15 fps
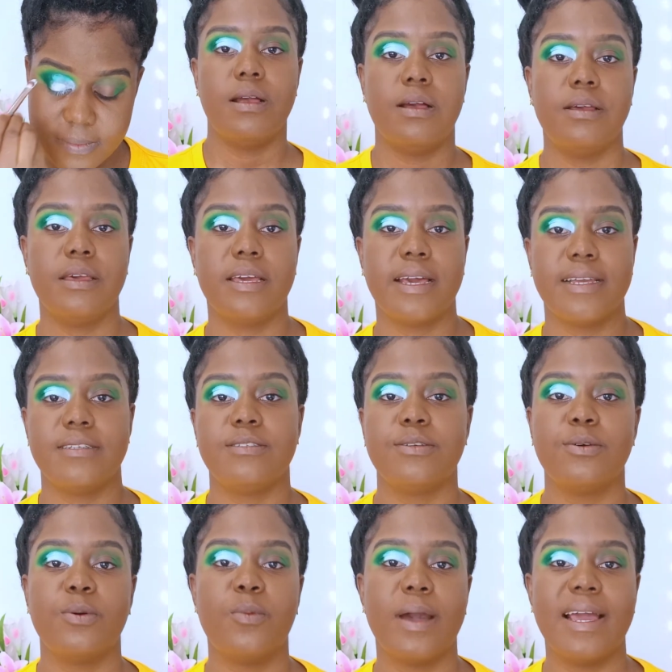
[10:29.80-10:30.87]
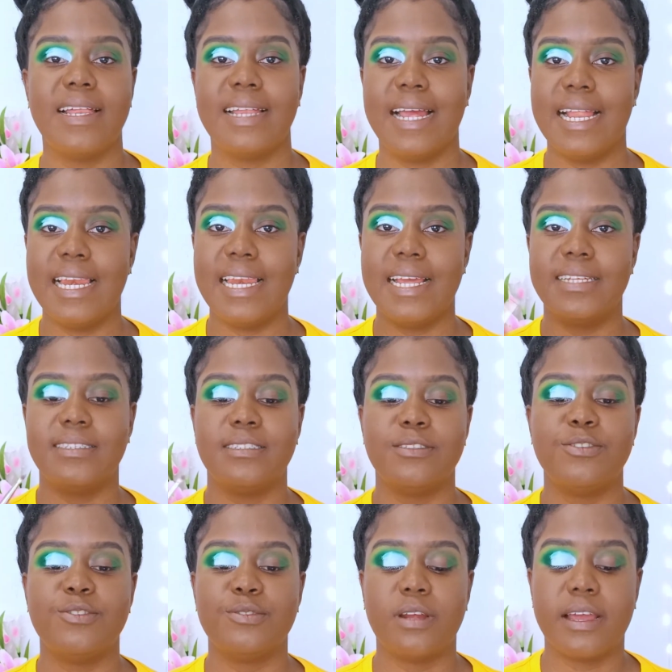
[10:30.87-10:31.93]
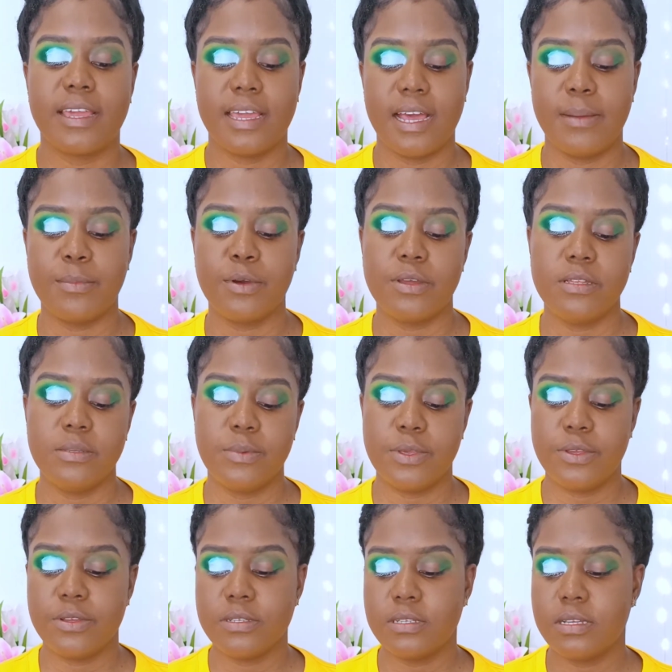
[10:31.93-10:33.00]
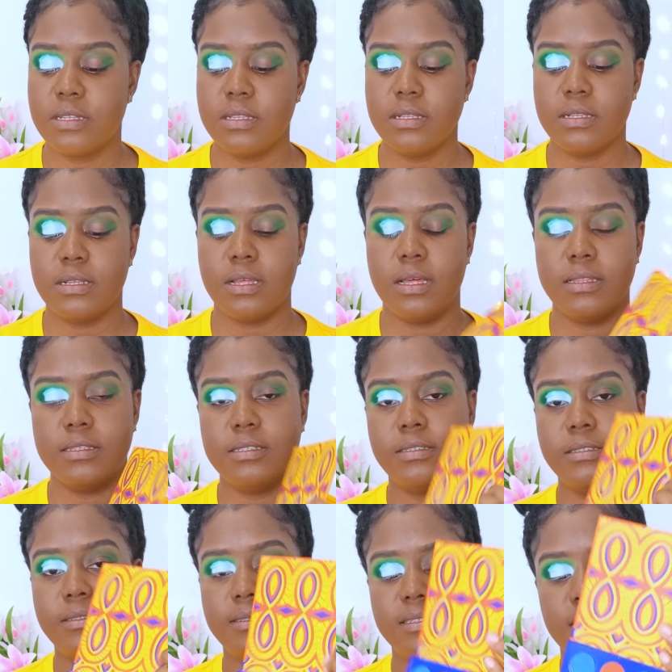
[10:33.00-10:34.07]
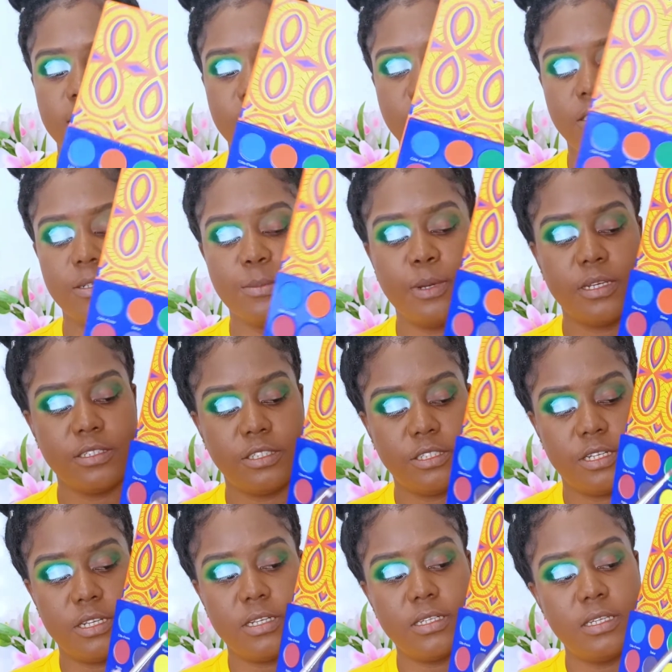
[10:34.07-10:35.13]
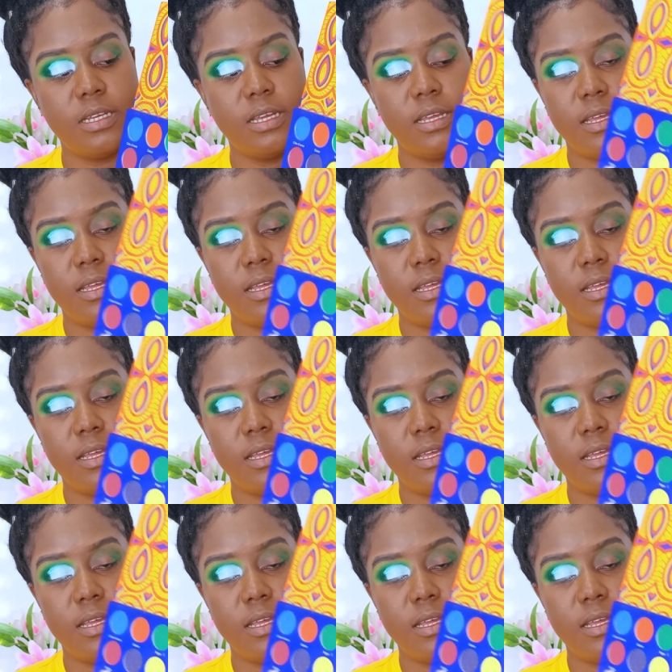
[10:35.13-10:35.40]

Okay guys, so while I let it dry, I'm going to be using this shimmer shade.